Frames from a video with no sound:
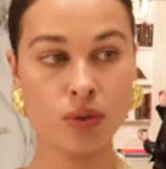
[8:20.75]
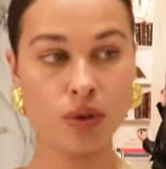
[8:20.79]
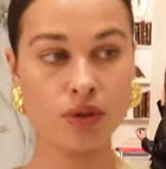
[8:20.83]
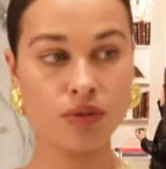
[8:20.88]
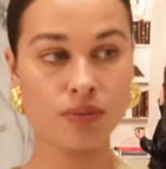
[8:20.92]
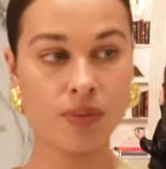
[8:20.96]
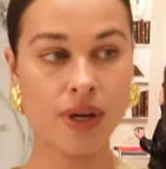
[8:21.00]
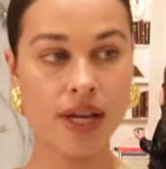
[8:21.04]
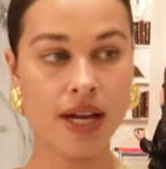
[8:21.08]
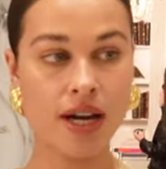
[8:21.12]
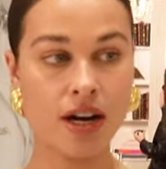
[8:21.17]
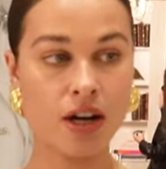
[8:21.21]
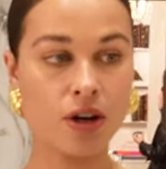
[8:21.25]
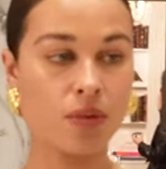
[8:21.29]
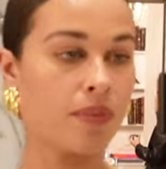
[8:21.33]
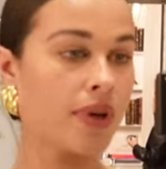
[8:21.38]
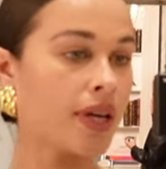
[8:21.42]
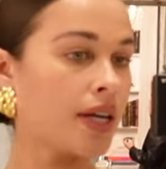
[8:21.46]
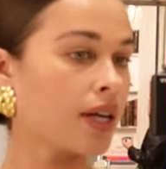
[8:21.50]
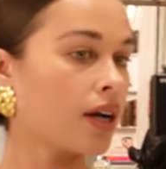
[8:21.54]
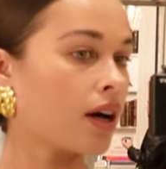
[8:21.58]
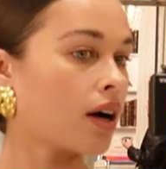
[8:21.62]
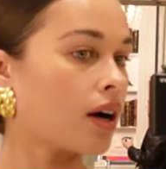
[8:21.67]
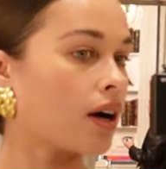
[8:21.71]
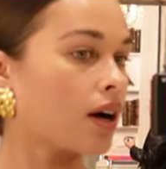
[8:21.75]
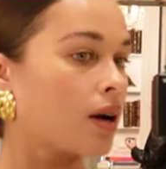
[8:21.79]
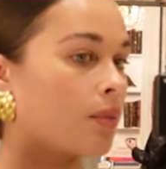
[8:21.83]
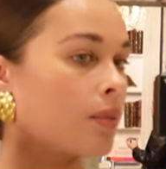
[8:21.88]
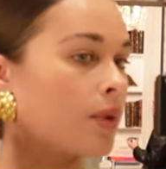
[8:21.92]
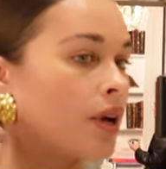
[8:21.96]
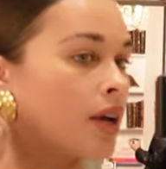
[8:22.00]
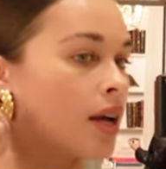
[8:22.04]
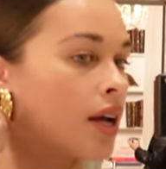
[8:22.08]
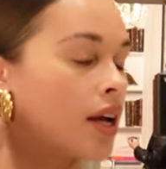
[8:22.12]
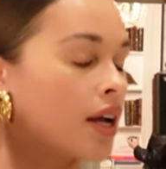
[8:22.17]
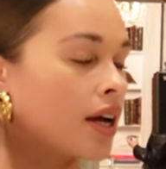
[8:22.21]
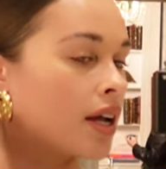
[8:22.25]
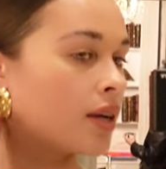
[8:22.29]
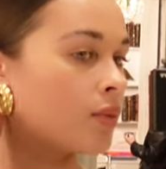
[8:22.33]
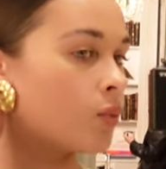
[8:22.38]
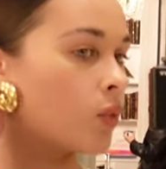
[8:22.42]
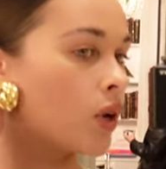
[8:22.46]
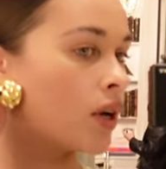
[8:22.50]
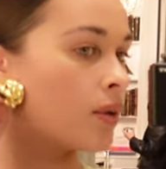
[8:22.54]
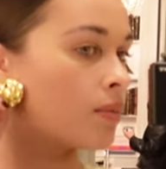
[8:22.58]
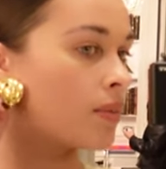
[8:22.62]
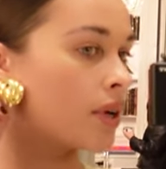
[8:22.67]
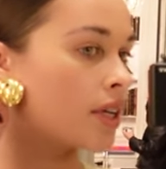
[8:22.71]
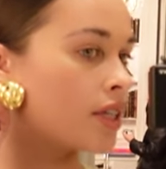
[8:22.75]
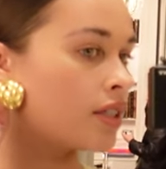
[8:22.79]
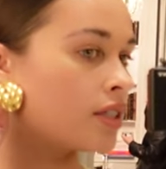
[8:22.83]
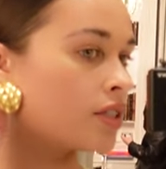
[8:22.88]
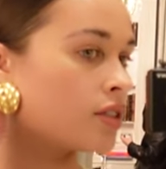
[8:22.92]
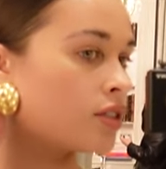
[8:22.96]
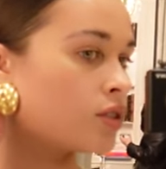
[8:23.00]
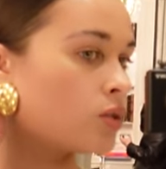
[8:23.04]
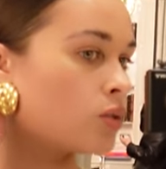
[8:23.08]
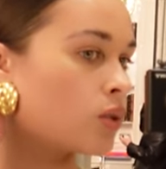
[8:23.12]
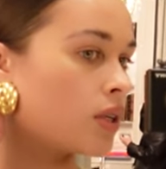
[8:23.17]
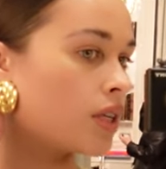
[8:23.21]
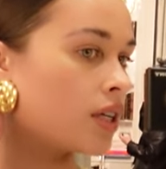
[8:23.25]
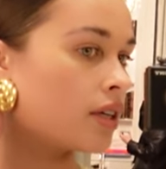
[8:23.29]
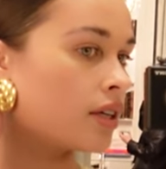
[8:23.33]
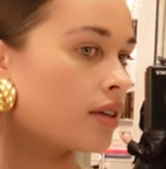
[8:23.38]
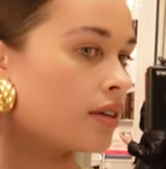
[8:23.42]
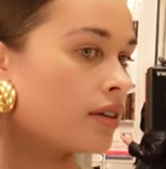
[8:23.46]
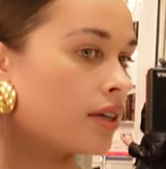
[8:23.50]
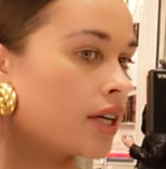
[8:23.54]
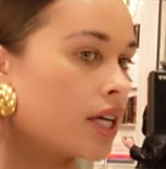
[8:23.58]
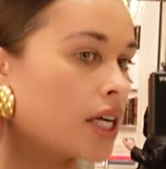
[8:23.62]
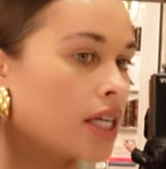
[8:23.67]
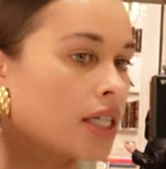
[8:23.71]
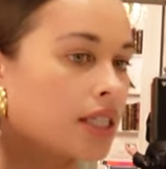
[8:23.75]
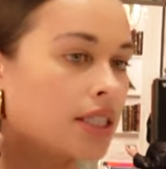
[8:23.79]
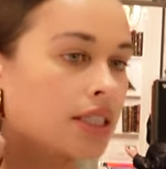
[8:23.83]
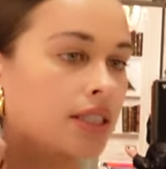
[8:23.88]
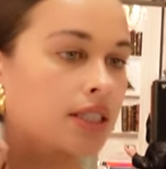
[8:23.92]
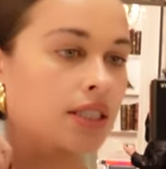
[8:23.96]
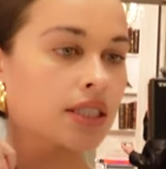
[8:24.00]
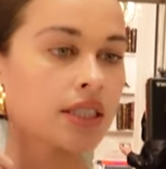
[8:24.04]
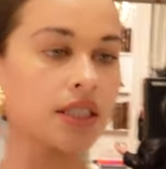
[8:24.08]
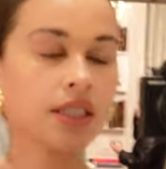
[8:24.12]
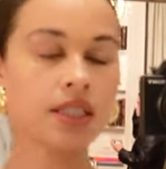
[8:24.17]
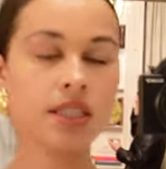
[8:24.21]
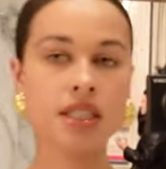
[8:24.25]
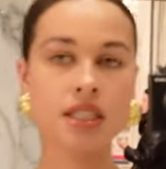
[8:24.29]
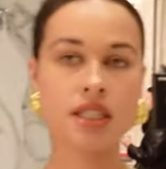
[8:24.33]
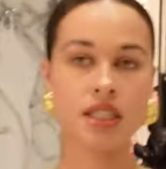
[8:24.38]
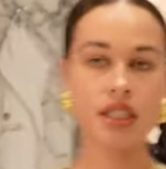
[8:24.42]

with my hair and makeup, and I'm wearing my Isu earrings.